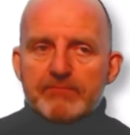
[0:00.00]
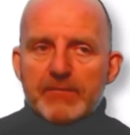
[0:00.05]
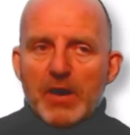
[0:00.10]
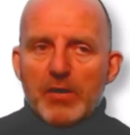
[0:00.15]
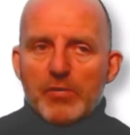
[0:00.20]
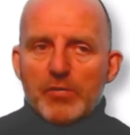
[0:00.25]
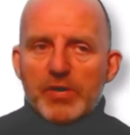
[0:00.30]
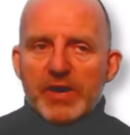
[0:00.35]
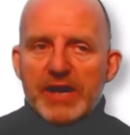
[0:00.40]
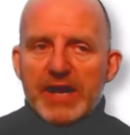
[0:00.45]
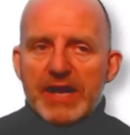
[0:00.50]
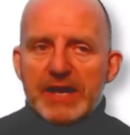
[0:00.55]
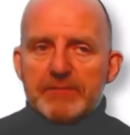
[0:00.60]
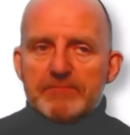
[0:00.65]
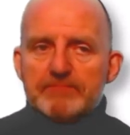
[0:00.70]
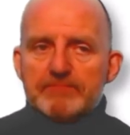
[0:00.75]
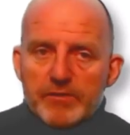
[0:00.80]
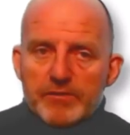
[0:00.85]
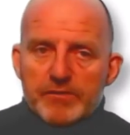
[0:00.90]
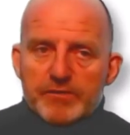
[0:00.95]
Okay,
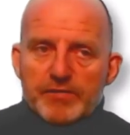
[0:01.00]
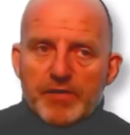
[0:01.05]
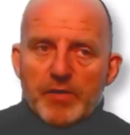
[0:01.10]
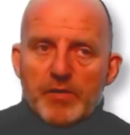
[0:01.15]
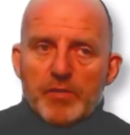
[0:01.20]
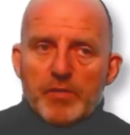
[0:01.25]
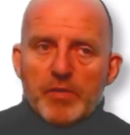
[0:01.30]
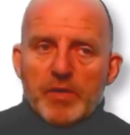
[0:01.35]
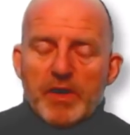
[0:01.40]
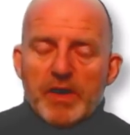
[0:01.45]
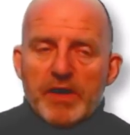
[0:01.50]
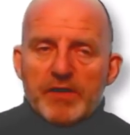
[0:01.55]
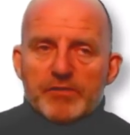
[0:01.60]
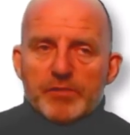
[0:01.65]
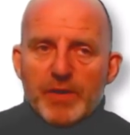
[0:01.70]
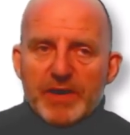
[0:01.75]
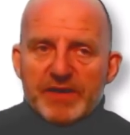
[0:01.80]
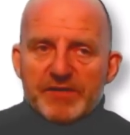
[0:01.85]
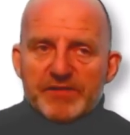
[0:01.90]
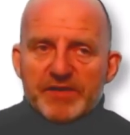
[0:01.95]
so as
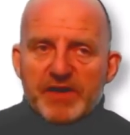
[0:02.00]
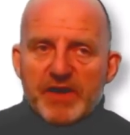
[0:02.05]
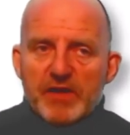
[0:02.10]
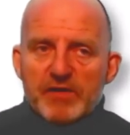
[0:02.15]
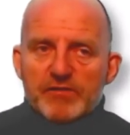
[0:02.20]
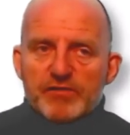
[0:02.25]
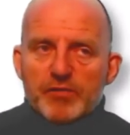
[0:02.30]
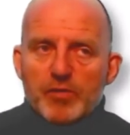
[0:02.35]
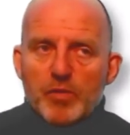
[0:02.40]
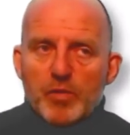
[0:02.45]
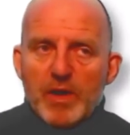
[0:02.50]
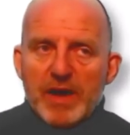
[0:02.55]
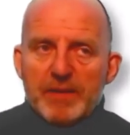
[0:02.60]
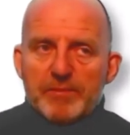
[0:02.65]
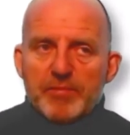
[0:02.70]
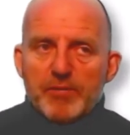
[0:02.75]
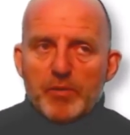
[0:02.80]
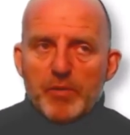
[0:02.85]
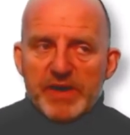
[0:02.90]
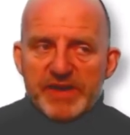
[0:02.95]
well as the cultural
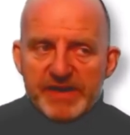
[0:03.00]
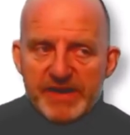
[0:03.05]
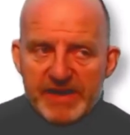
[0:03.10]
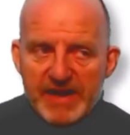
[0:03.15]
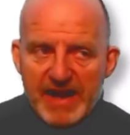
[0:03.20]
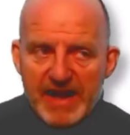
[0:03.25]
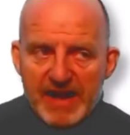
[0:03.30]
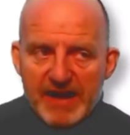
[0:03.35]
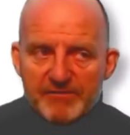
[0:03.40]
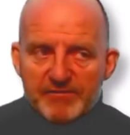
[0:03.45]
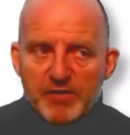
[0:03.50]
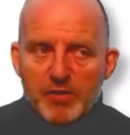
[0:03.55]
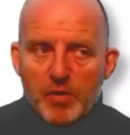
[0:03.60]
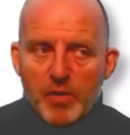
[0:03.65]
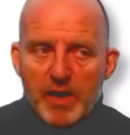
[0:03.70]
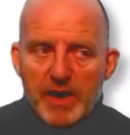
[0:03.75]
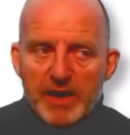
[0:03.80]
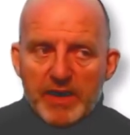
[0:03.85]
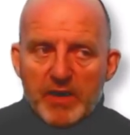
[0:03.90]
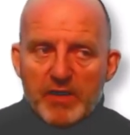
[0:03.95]
web, we did have
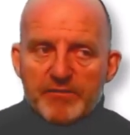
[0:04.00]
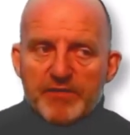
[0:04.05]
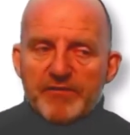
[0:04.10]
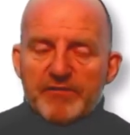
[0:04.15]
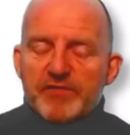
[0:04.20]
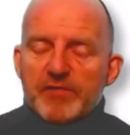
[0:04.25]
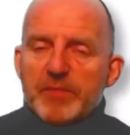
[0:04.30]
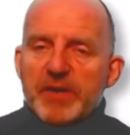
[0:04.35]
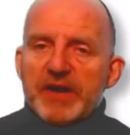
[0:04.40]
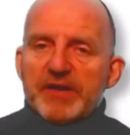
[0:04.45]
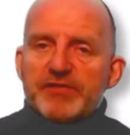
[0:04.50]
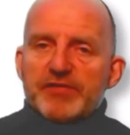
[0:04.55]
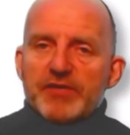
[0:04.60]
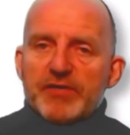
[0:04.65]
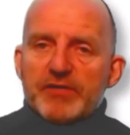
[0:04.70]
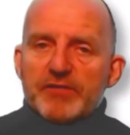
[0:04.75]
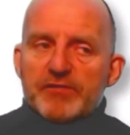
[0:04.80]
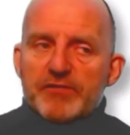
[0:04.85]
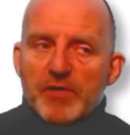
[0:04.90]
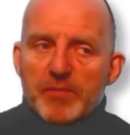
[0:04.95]
quite a lot of
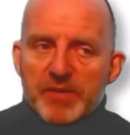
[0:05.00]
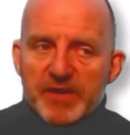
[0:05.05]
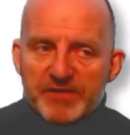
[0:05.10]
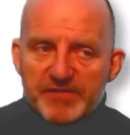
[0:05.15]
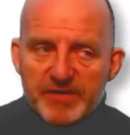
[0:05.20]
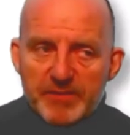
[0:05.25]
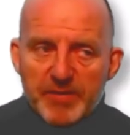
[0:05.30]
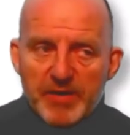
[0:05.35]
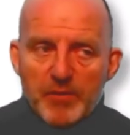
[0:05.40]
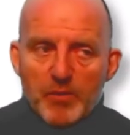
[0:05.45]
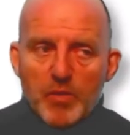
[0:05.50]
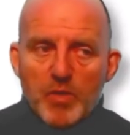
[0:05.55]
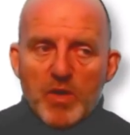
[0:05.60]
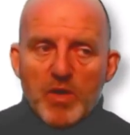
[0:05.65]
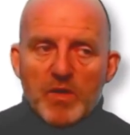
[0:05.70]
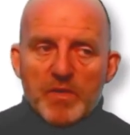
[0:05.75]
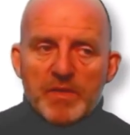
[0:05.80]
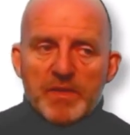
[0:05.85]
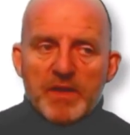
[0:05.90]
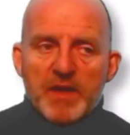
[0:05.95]
information from Exhibit
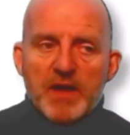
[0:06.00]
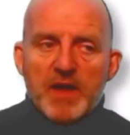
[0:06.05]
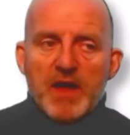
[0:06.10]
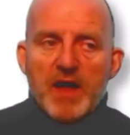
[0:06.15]
1.